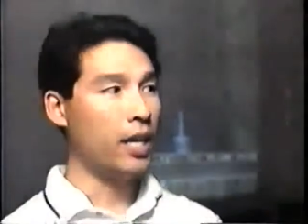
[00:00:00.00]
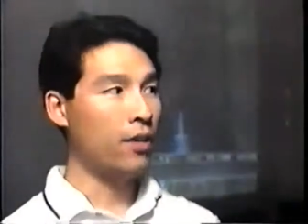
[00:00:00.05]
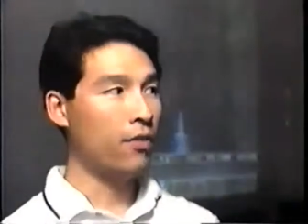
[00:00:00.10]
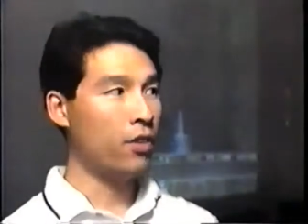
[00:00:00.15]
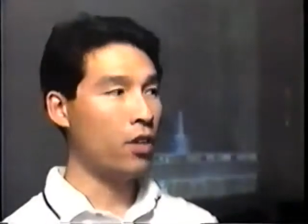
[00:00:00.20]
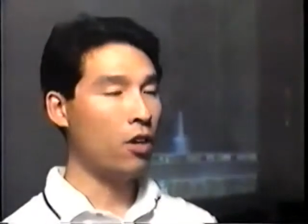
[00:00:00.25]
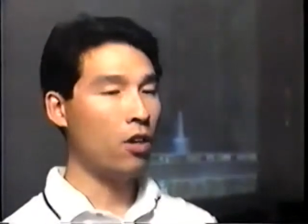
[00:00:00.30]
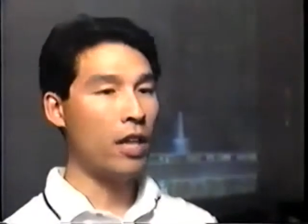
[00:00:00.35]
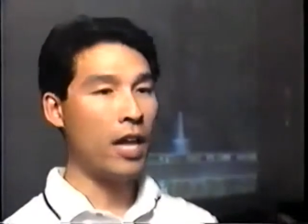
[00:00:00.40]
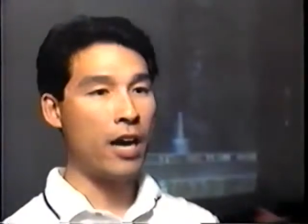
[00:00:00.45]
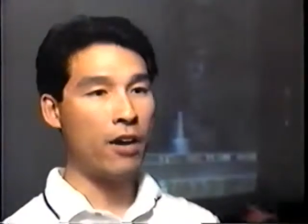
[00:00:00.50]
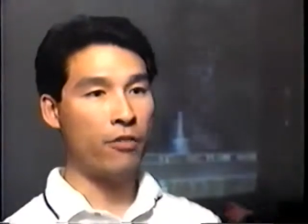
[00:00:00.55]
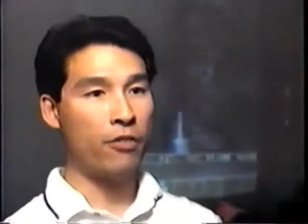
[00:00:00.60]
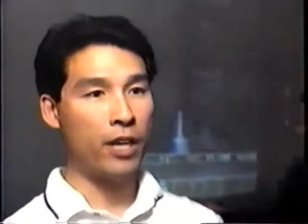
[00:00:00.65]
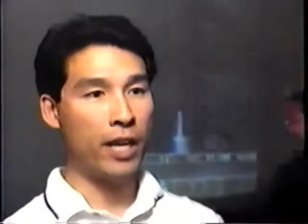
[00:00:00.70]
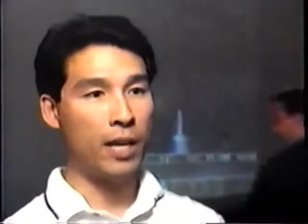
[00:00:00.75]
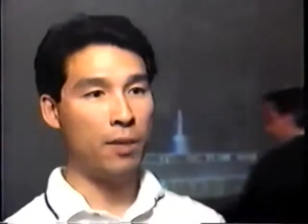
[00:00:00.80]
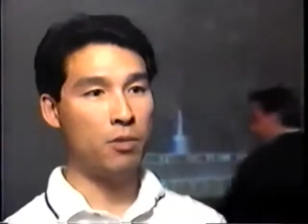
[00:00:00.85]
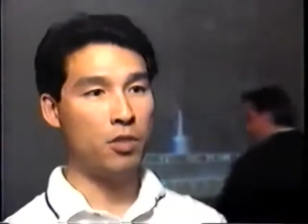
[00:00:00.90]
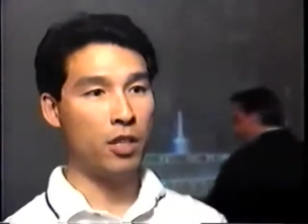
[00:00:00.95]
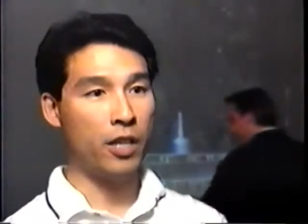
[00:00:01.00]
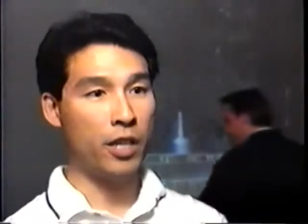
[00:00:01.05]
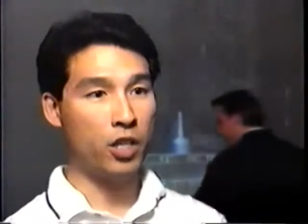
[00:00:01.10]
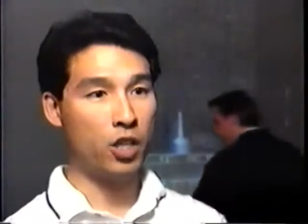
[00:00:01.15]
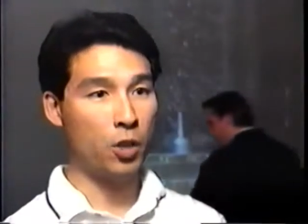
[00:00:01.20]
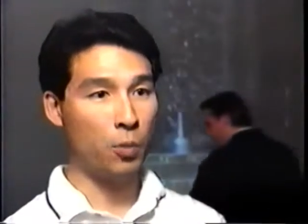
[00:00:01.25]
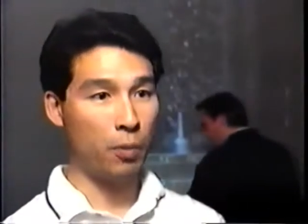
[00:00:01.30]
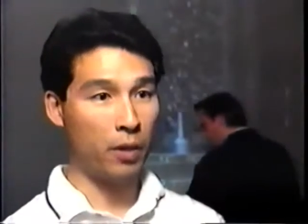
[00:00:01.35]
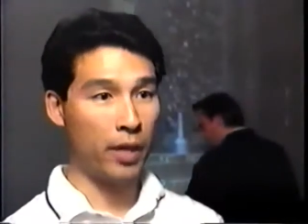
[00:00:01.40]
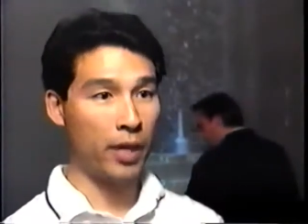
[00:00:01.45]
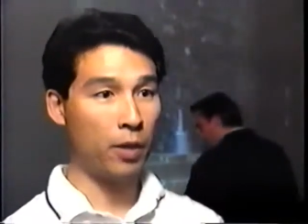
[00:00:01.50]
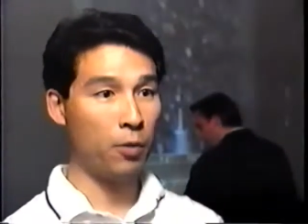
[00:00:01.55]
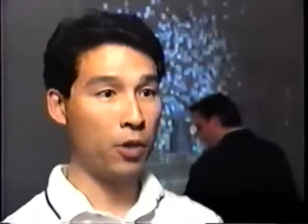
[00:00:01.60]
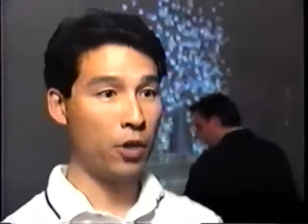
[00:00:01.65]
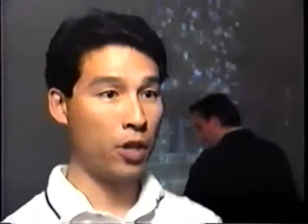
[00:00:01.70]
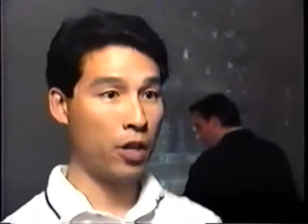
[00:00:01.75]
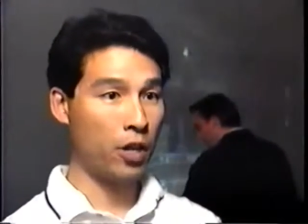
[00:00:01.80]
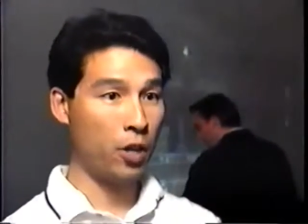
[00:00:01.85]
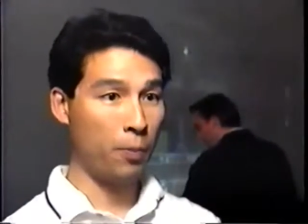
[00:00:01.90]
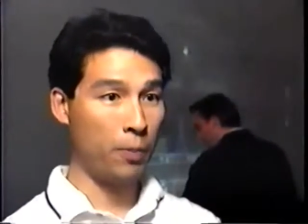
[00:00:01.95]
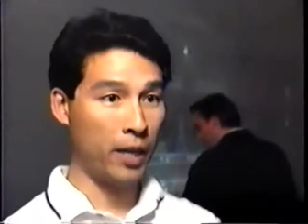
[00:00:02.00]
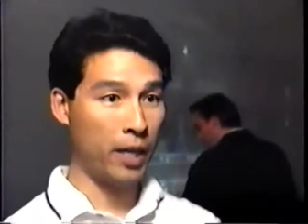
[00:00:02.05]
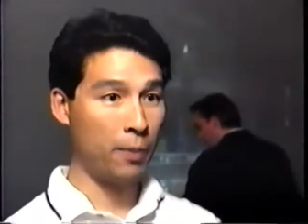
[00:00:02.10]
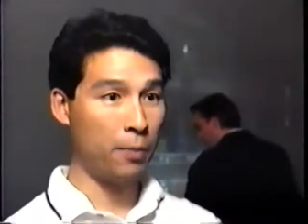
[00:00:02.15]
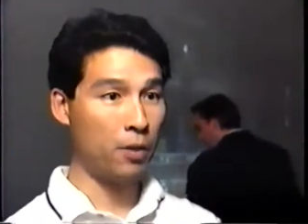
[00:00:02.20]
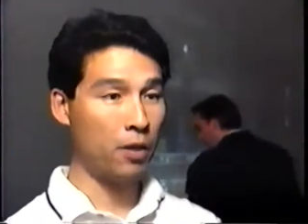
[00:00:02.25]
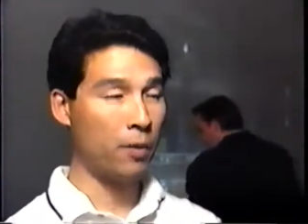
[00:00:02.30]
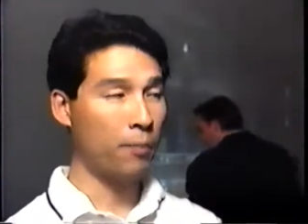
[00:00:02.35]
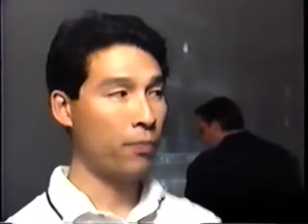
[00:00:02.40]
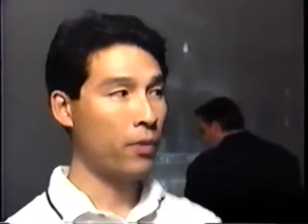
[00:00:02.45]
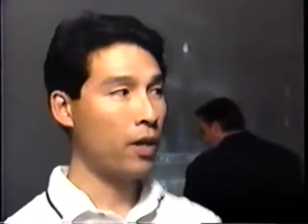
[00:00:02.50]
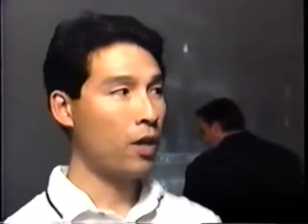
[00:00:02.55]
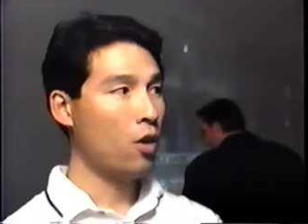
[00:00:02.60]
even though a lot of games let you play with other people,